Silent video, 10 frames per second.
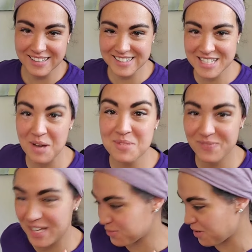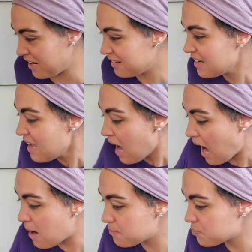Tell me if that's right.
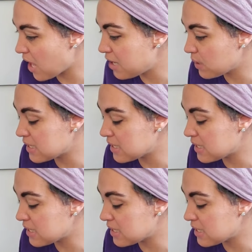Anyway,